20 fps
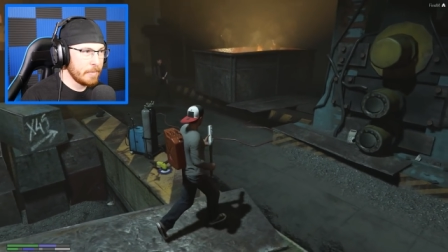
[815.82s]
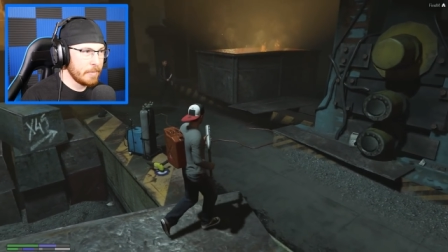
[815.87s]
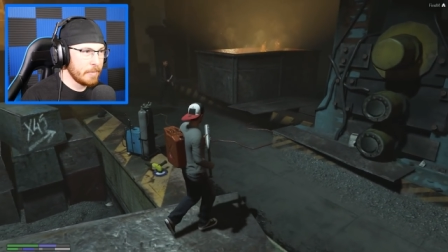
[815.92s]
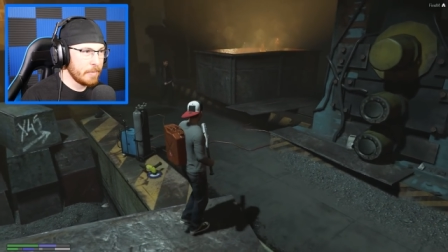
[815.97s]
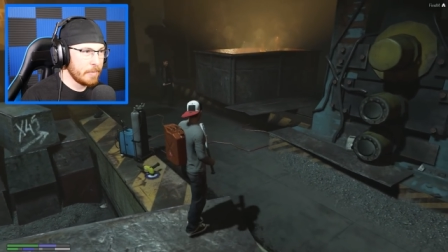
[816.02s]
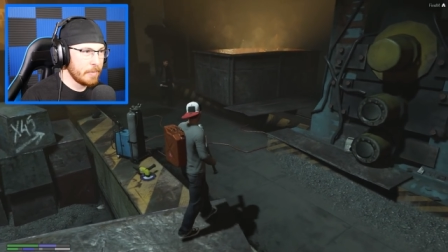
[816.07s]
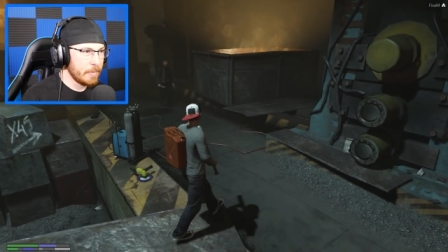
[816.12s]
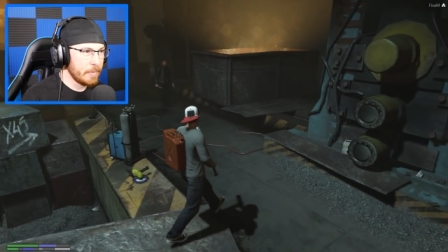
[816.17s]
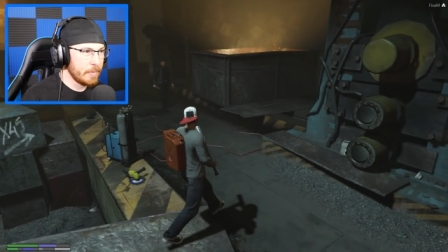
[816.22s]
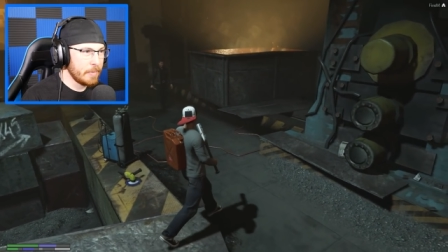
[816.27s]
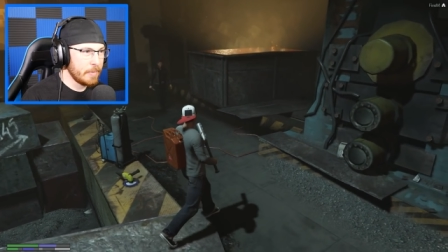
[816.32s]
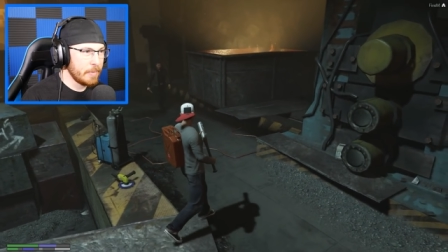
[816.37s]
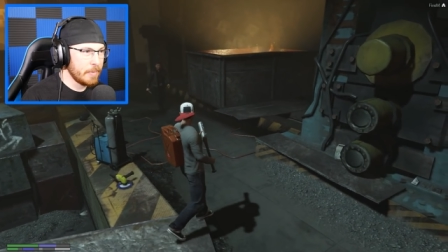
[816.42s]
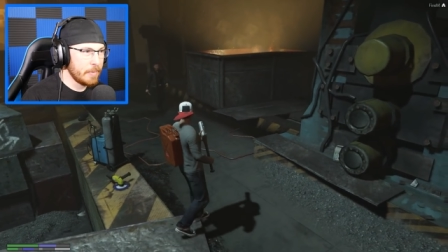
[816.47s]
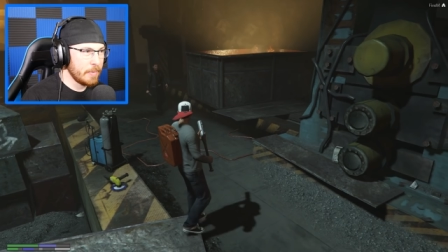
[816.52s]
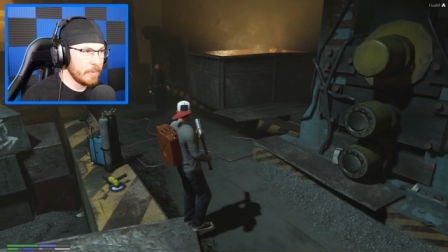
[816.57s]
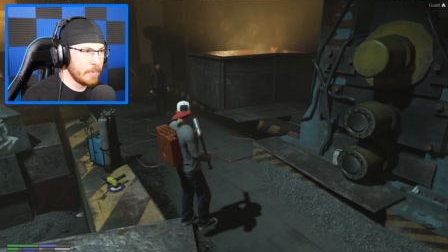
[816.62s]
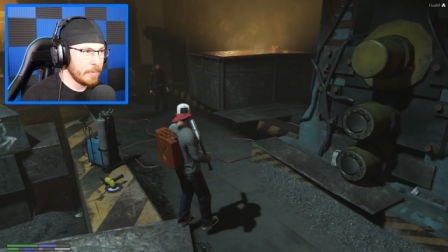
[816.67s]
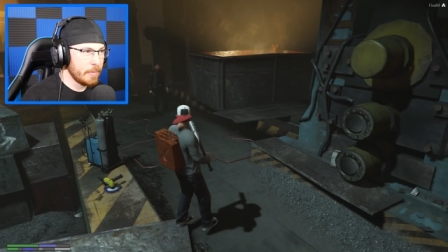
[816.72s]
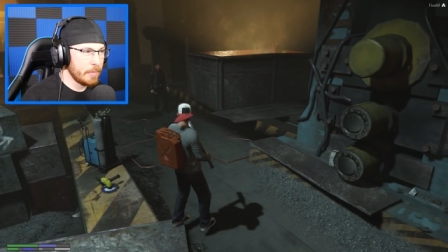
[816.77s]
shit. pork
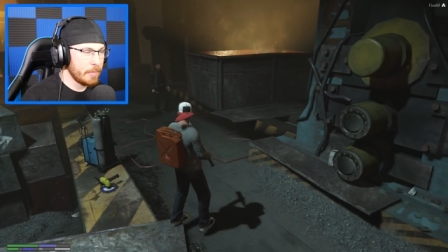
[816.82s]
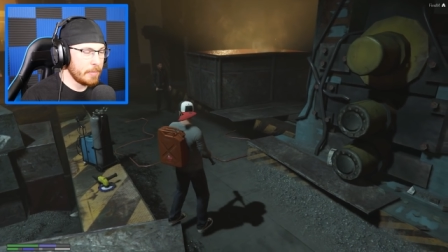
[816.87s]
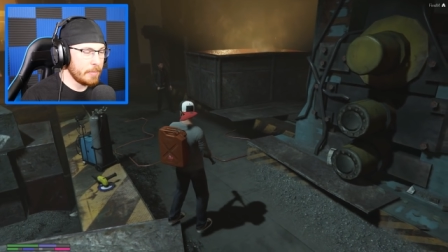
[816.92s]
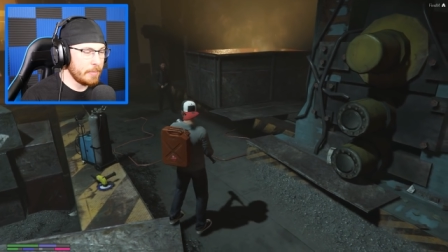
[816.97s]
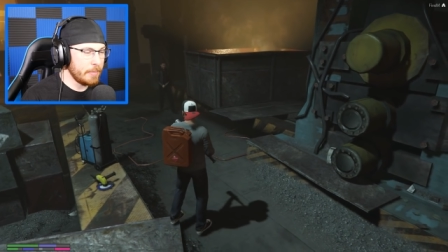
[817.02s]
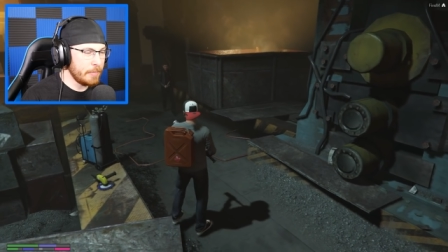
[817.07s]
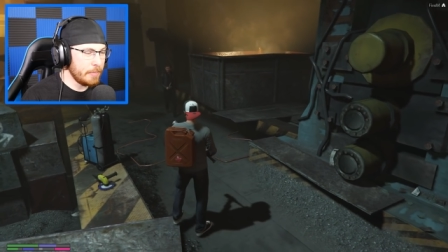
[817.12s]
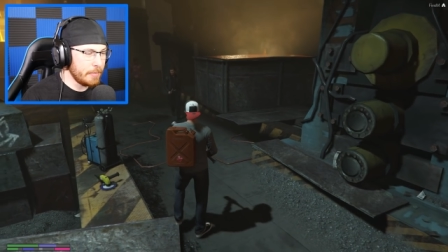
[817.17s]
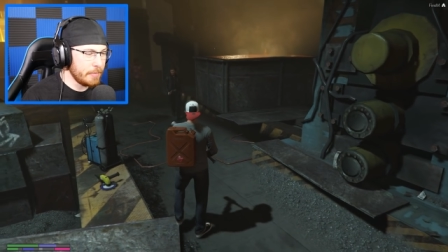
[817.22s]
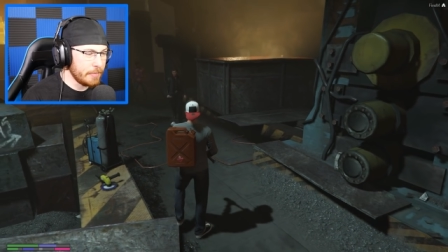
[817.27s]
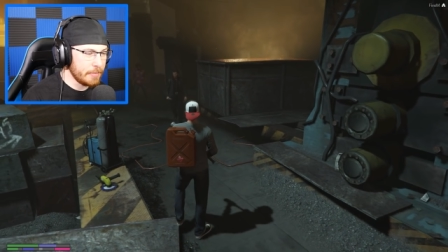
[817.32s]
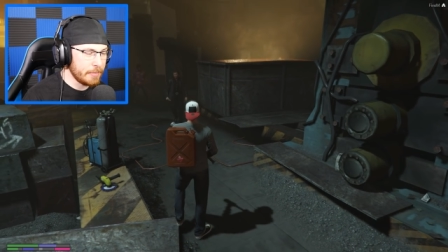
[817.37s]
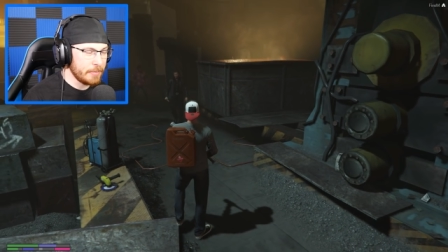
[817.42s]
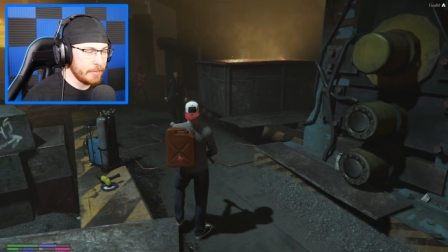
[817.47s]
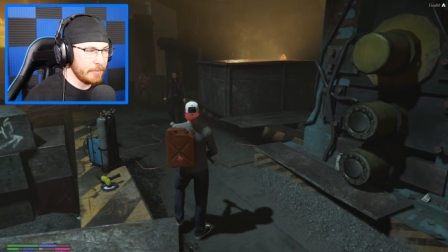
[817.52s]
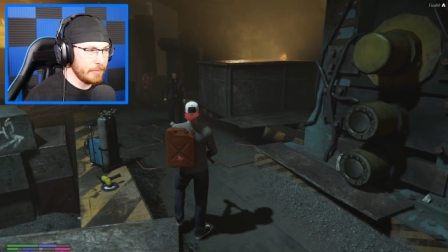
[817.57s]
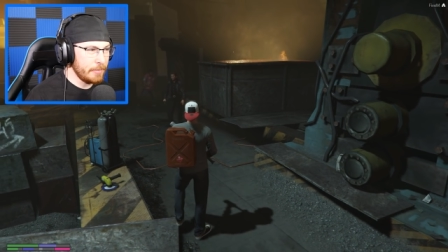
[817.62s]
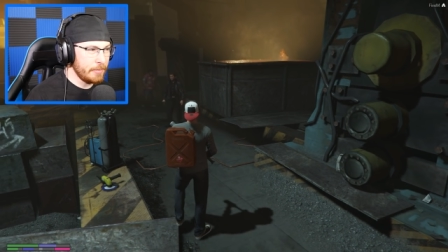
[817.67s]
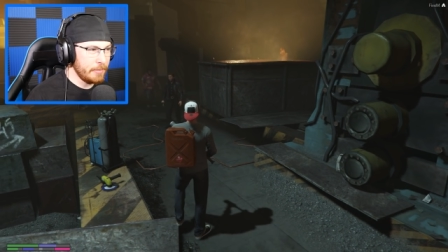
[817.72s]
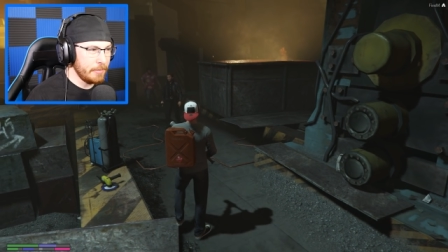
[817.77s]
steak there. Put some
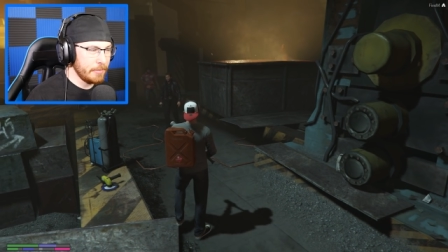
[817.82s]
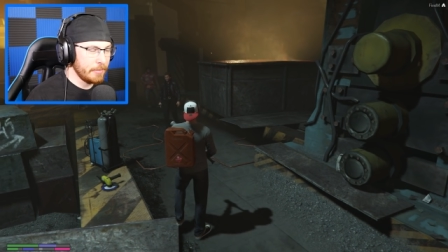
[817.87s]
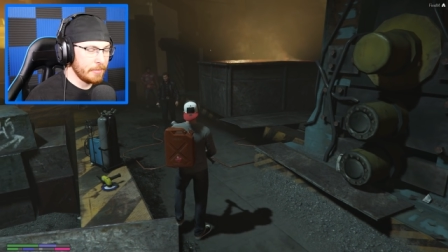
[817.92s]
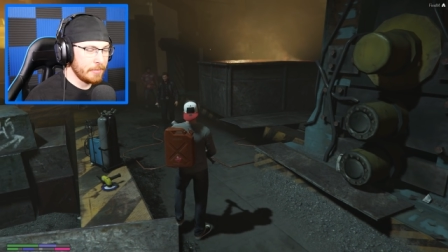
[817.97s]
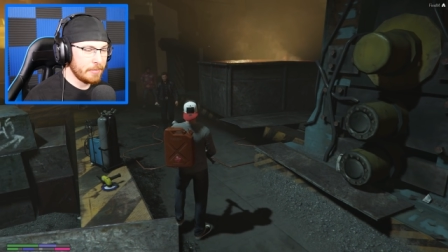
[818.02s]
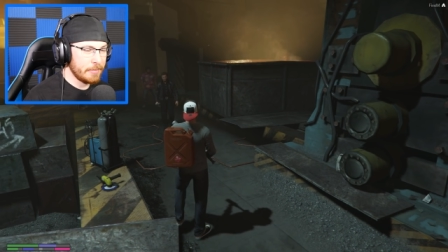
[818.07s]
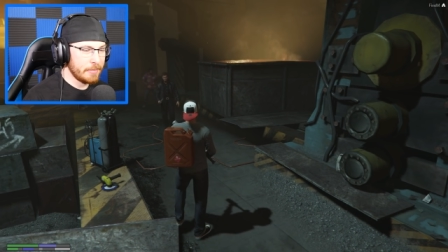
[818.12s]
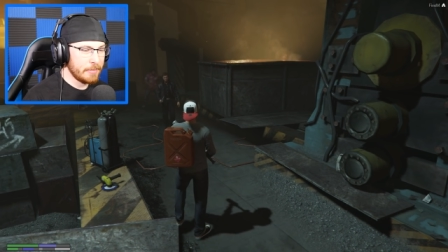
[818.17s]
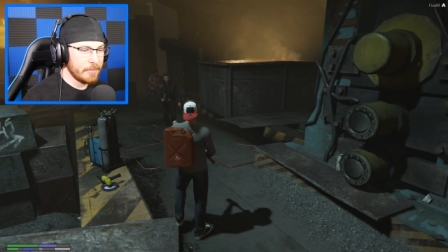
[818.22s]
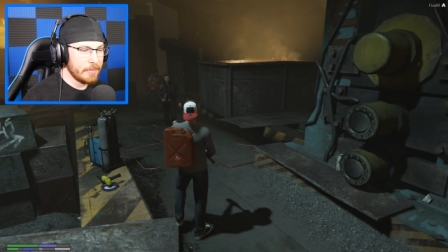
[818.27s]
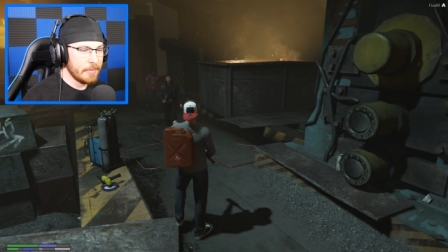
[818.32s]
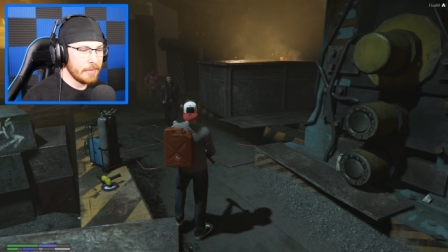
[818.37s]
mm, mm.